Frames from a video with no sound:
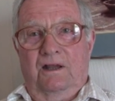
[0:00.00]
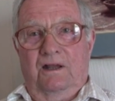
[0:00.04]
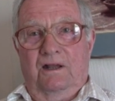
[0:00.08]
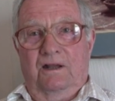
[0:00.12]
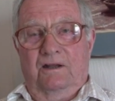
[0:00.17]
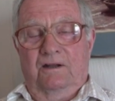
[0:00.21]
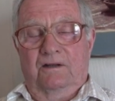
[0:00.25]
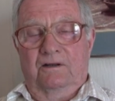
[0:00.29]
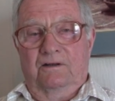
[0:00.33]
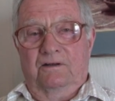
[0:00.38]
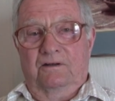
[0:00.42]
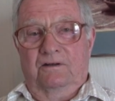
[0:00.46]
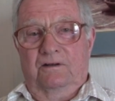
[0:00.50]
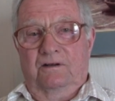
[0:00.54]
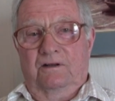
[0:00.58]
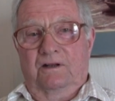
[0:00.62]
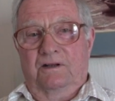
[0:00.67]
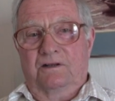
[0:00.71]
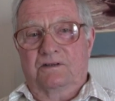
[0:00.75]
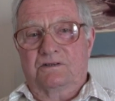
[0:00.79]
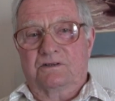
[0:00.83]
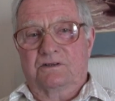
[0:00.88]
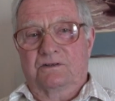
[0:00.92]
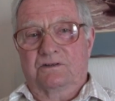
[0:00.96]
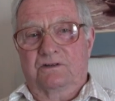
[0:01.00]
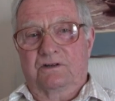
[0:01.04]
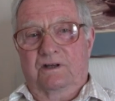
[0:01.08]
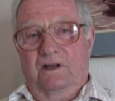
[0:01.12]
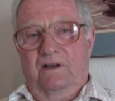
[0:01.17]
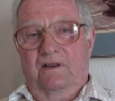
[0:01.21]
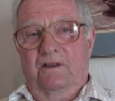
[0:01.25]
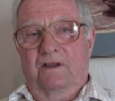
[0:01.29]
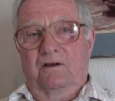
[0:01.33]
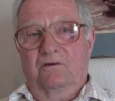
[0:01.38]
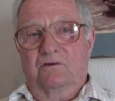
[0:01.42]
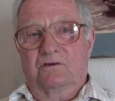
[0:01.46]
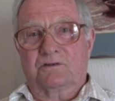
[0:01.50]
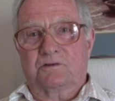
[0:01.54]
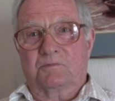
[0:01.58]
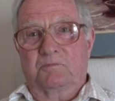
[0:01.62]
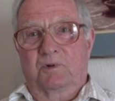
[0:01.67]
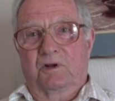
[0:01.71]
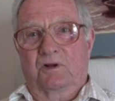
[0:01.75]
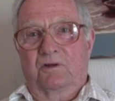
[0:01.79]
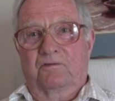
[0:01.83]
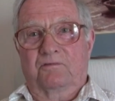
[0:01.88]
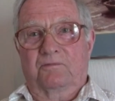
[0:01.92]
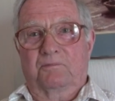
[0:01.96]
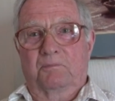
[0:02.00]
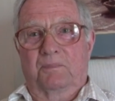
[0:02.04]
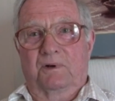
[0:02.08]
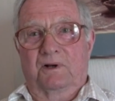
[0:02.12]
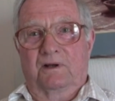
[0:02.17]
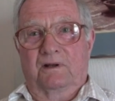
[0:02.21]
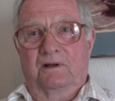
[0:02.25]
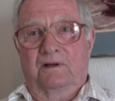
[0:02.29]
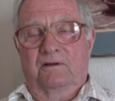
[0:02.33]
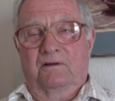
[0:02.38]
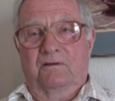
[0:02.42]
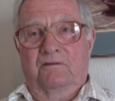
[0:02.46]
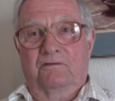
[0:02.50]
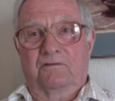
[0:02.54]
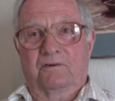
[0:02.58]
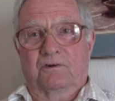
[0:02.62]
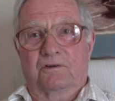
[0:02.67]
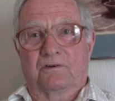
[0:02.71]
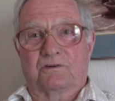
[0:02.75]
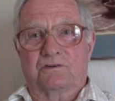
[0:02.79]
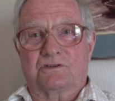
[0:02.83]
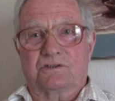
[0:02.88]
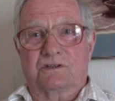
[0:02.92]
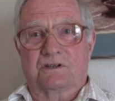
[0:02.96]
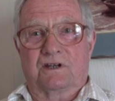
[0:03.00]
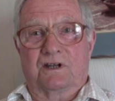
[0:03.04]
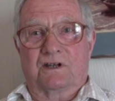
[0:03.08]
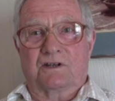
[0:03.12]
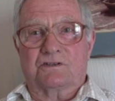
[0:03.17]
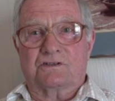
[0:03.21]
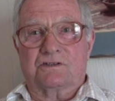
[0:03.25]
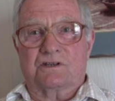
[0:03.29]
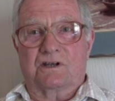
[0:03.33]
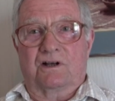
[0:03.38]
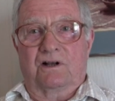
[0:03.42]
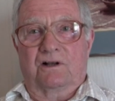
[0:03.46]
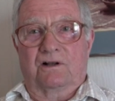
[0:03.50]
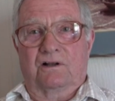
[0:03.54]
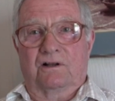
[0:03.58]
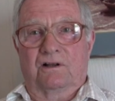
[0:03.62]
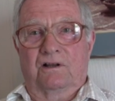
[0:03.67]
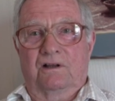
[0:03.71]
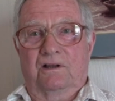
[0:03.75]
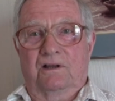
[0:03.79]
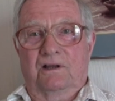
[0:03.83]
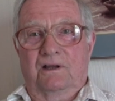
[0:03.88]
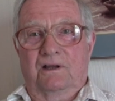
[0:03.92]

I said, yeah, that was built for the CSL.